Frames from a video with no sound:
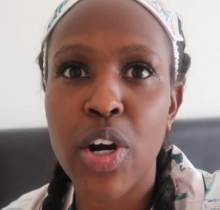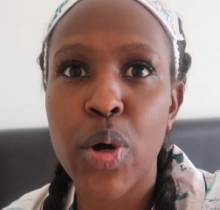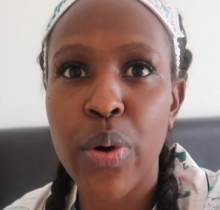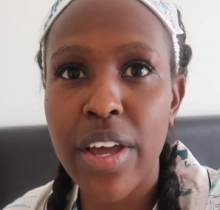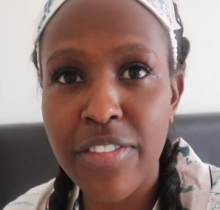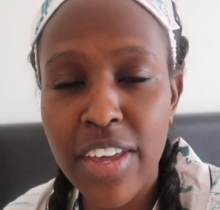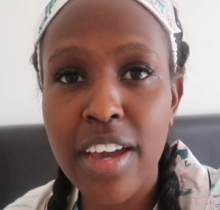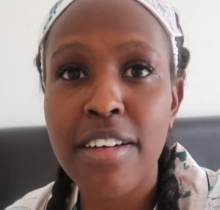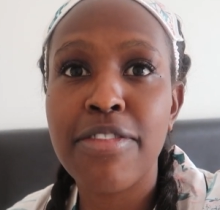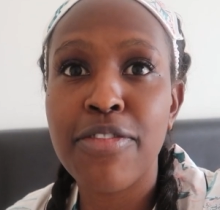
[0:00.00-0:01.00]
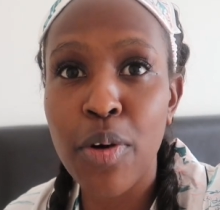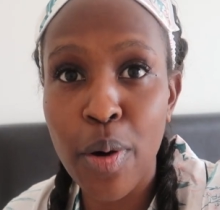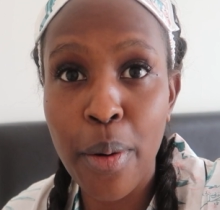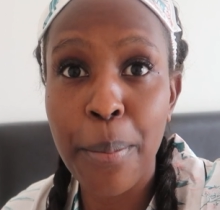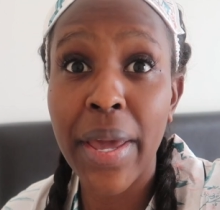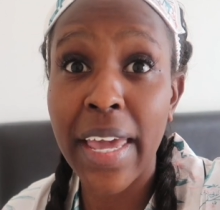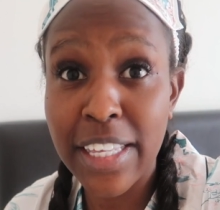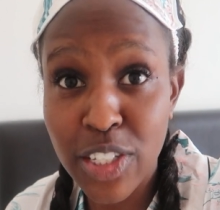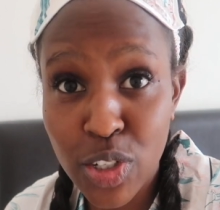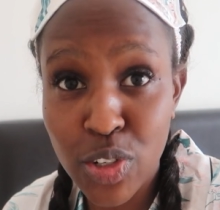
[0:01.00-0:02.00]
craving for
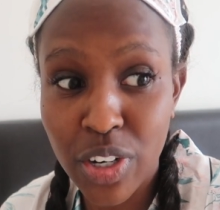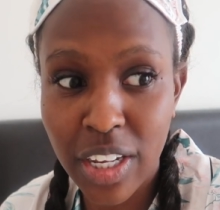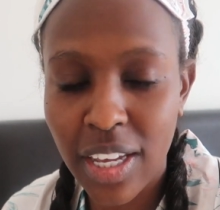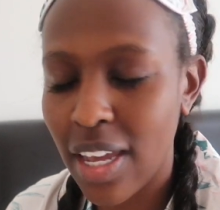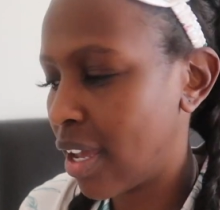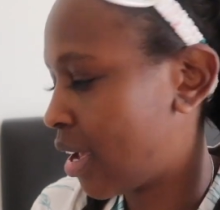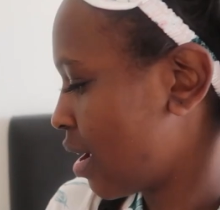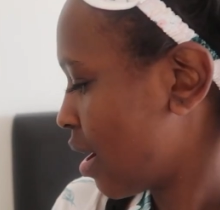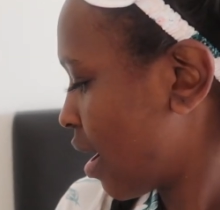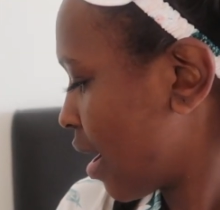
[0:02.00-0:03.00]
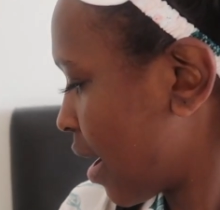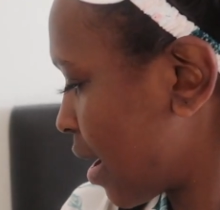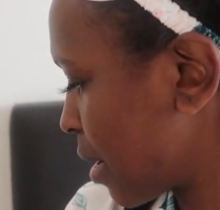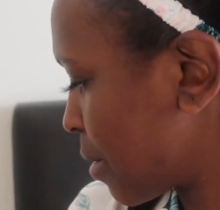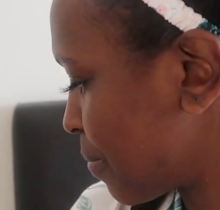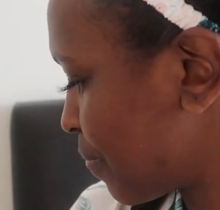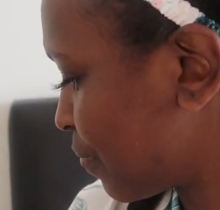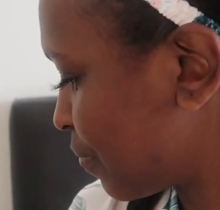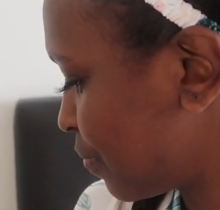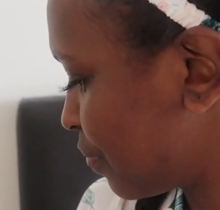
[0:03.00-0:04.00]
pastry
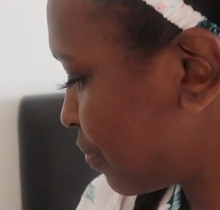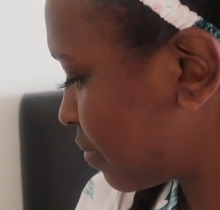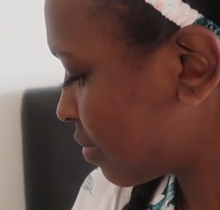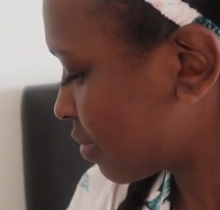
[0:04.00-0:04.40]
um